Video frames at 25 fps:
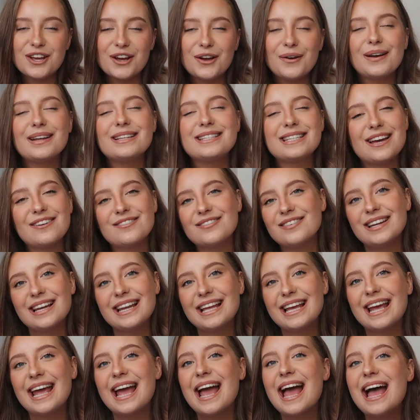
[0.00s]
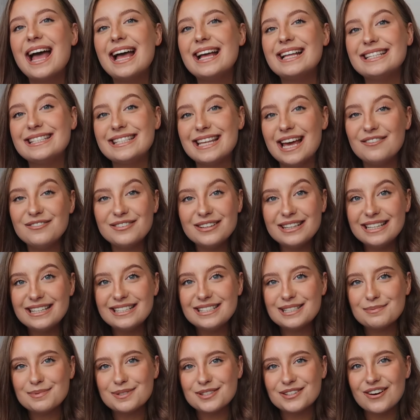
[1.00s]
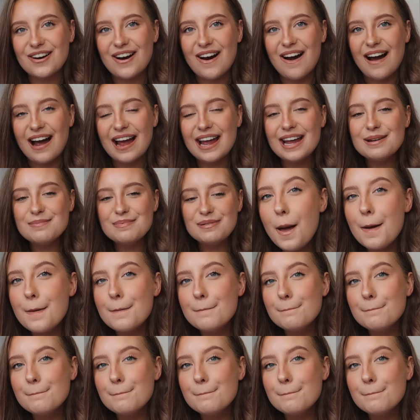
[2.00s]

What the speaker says: so definitely subscribe.